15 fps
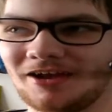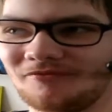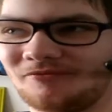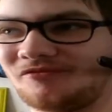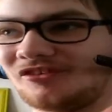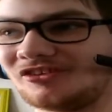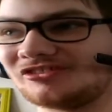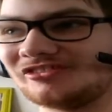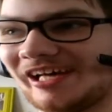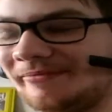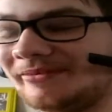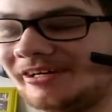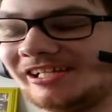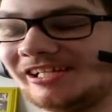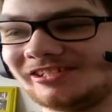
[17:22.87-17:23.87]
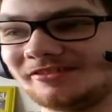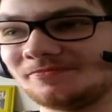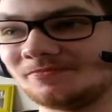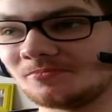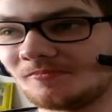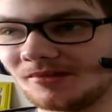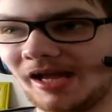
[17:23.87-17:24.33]
um, for some
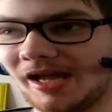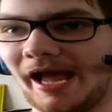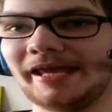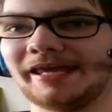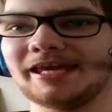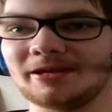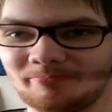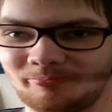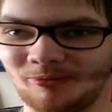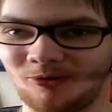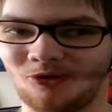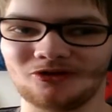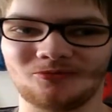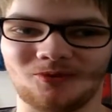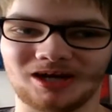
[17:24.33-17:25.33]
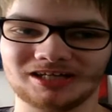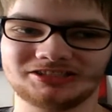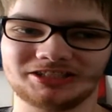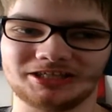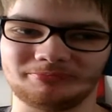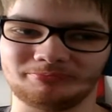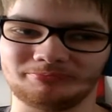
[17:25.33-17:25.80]
reason I get bored
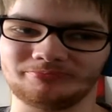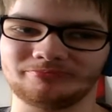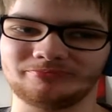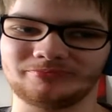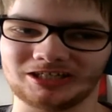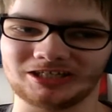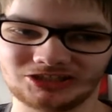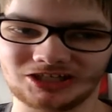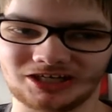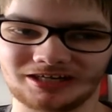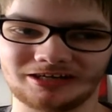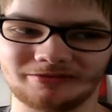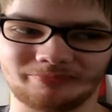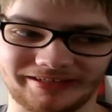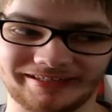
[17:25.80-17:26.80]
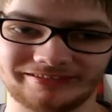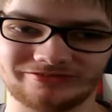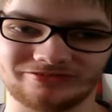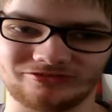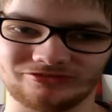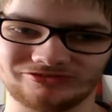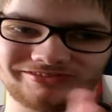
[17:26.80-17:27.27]
watching Uncharted
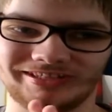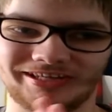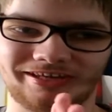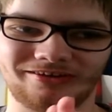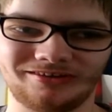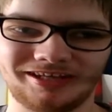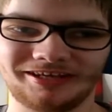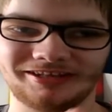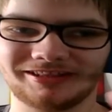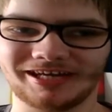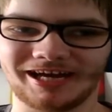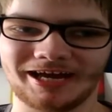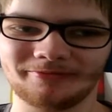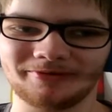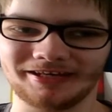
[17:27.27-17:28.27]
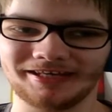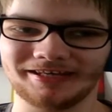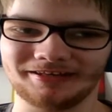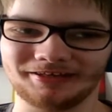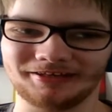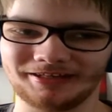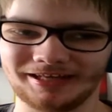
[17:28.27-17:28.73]
playthroughs. The only time I
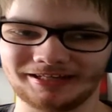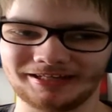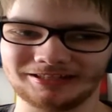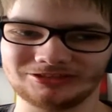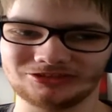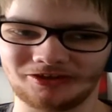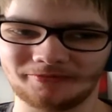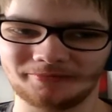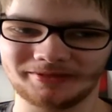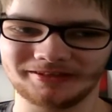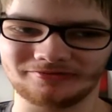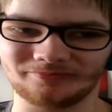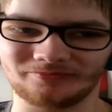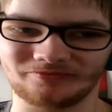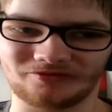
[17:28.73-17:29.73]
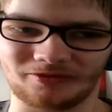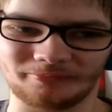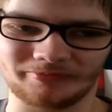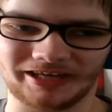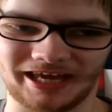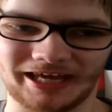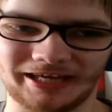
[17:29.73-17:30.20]
get, enjoyment
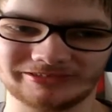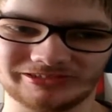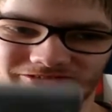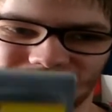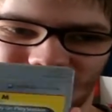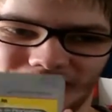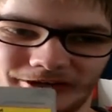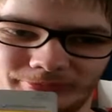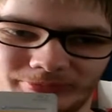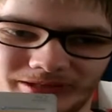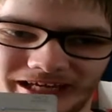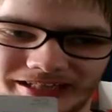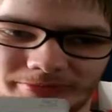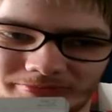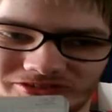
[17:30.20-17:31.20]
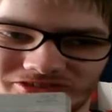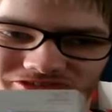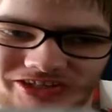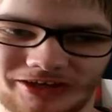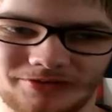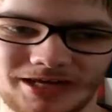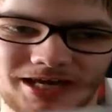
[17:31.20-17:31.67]
from games is when I'm playing them
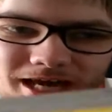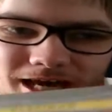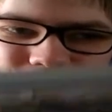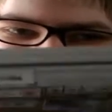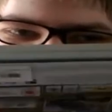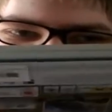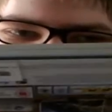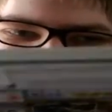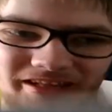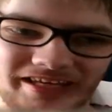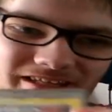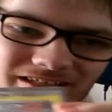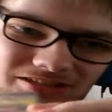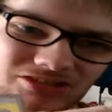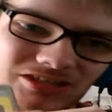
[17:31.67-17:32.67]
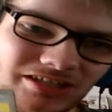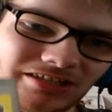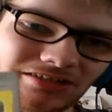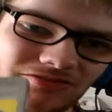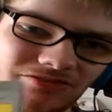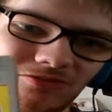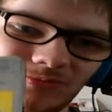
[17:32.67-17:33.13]
myself. And when I play
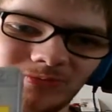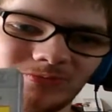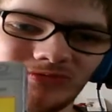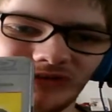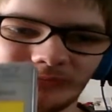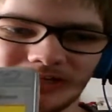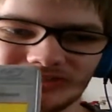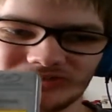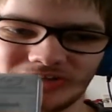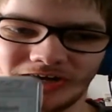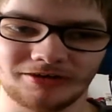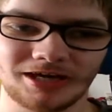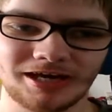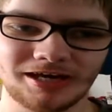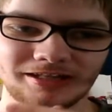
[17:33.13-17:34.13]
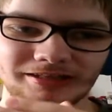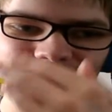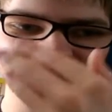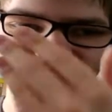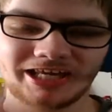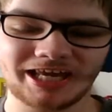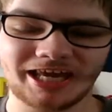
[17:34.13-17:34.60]
Uncharted 2 for myself,
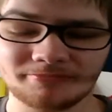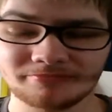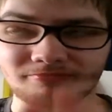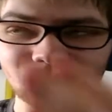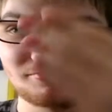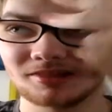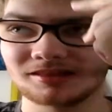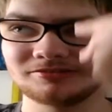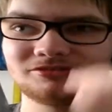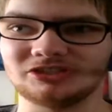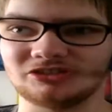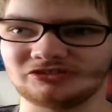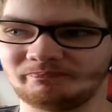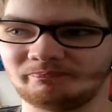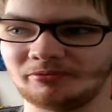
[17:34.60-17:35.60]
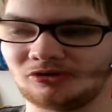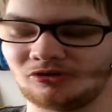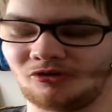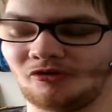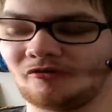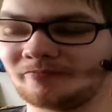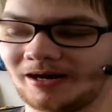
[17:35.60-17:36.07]
this game just
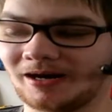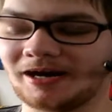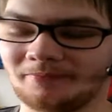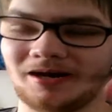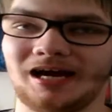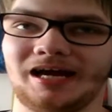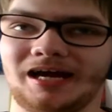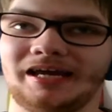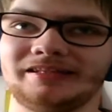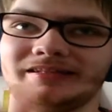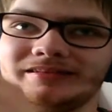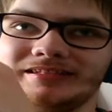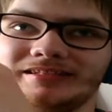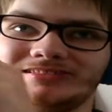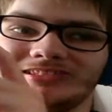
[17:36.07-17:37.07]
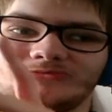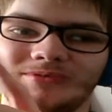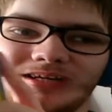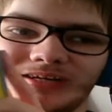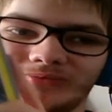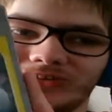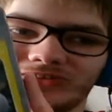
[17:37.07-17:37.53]
blew my mind. This is
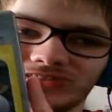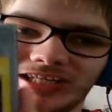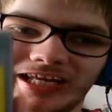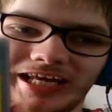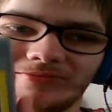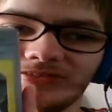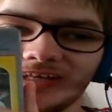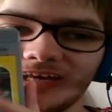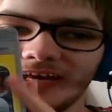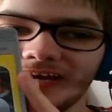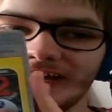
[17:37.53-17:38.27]
one of those games